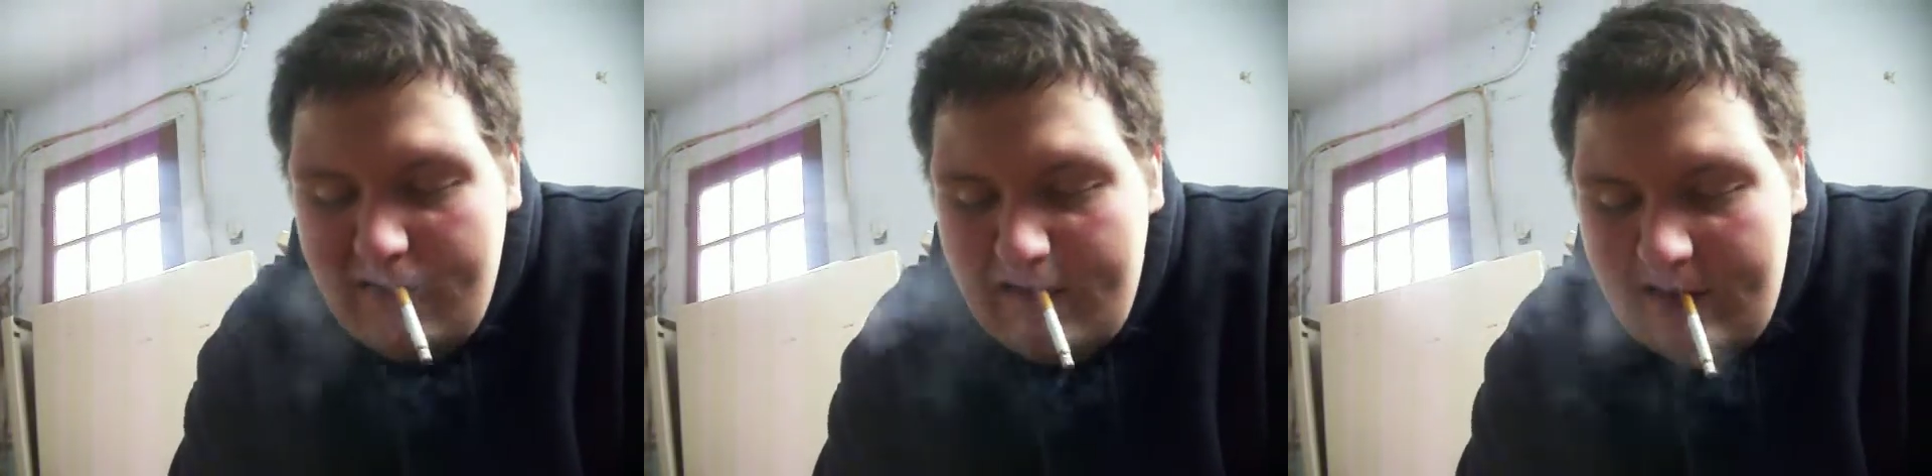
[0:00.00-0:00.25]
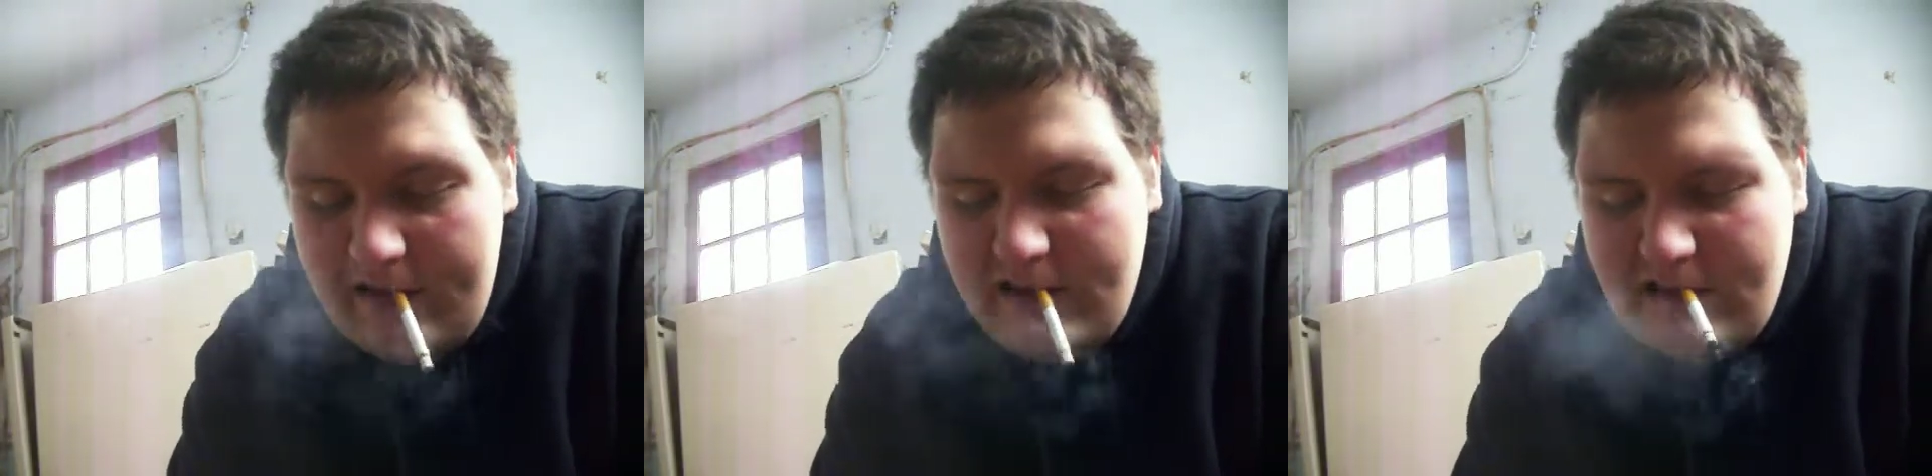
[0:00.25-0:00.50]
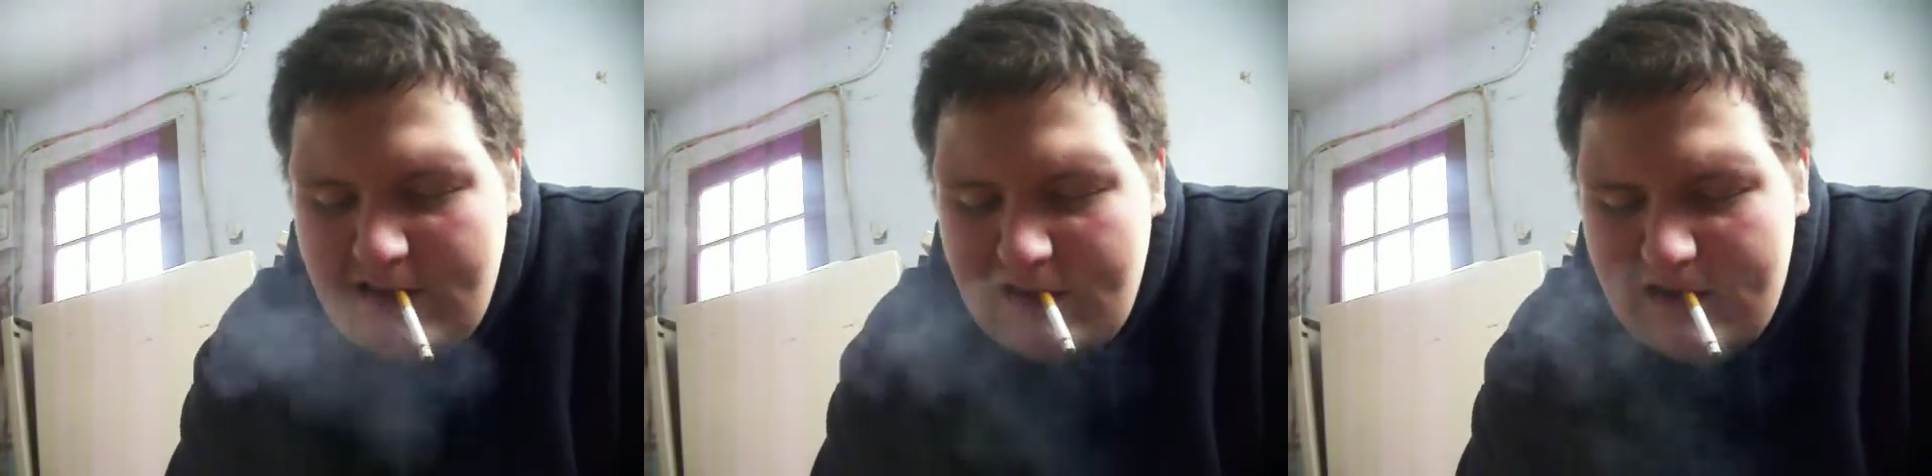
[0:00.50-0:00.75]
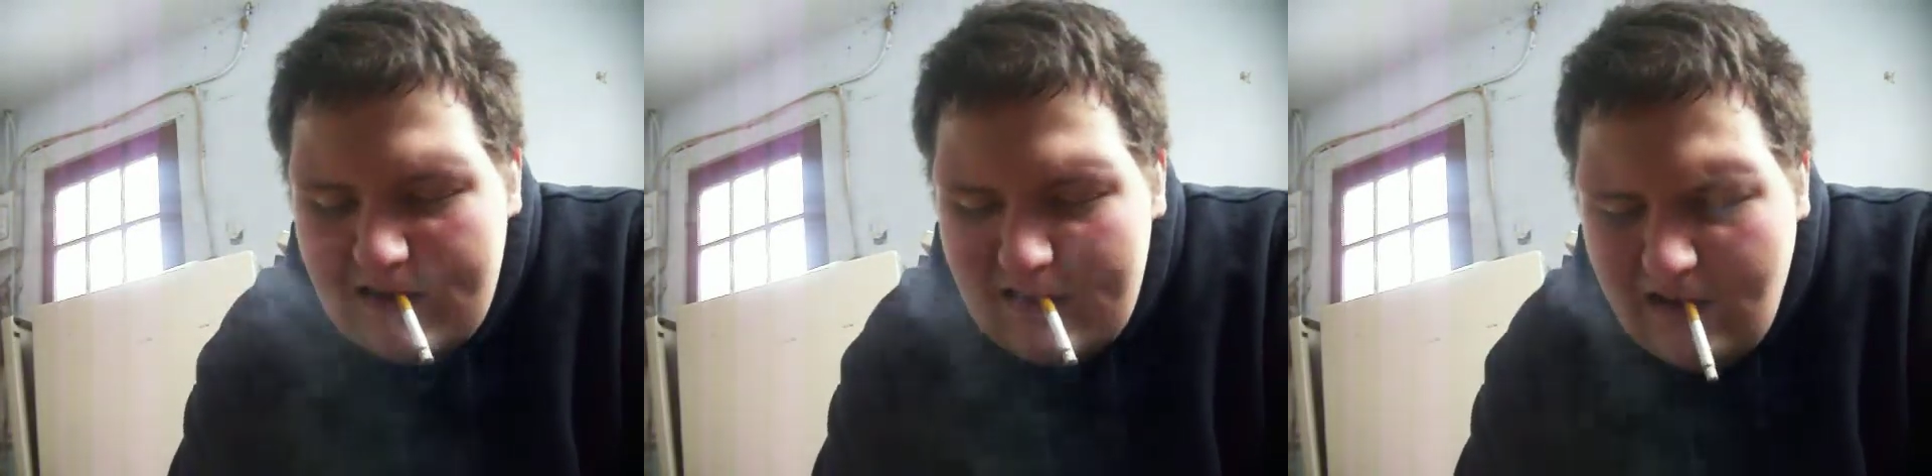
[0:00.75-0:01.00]

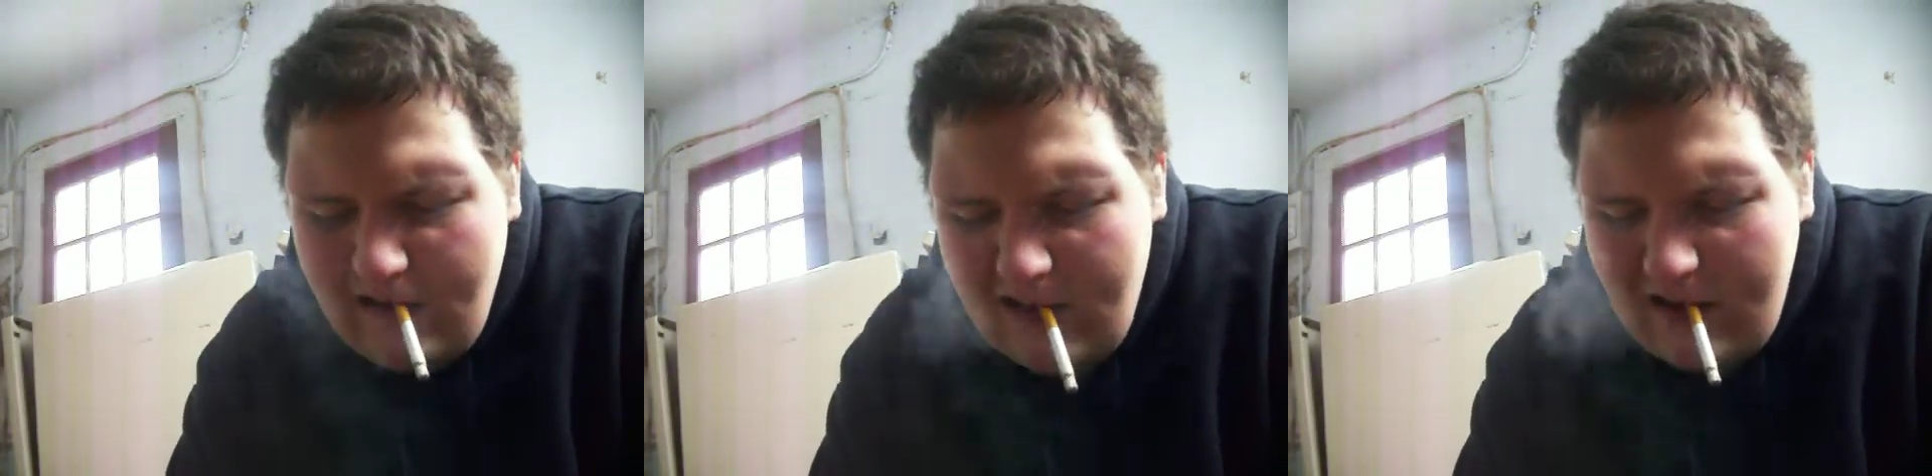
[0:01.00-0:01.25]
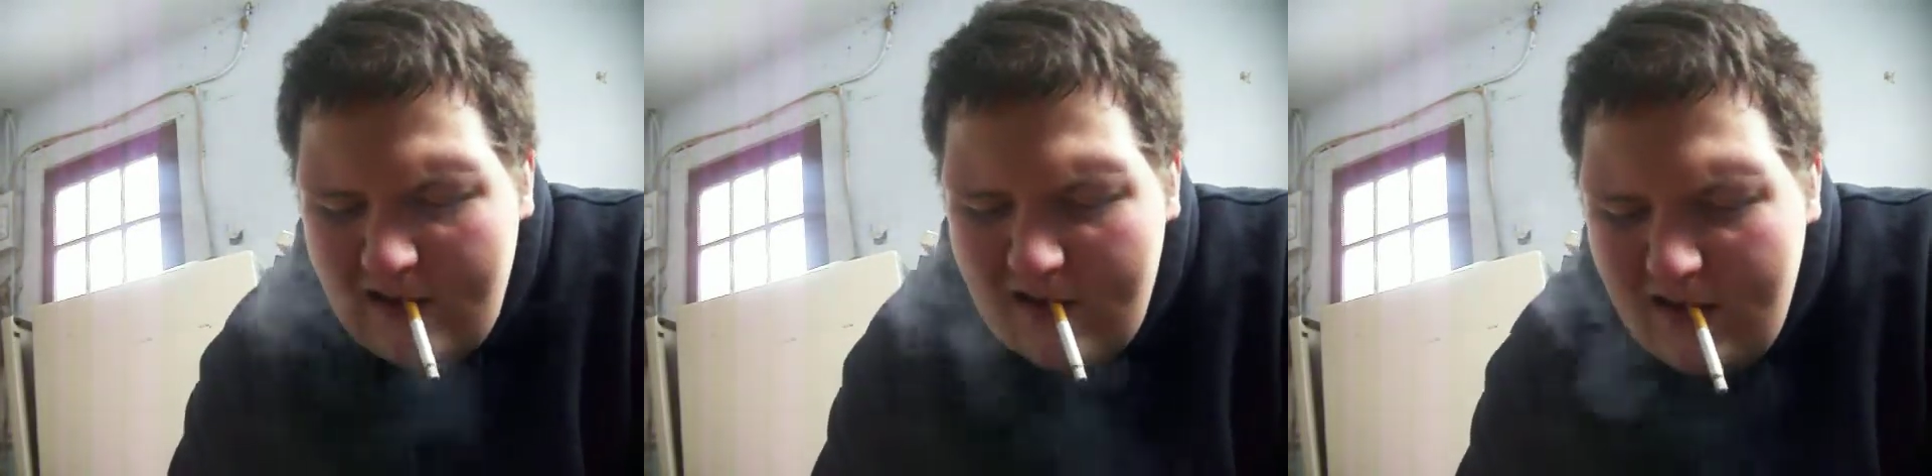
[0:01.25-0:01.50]
conditions to do it.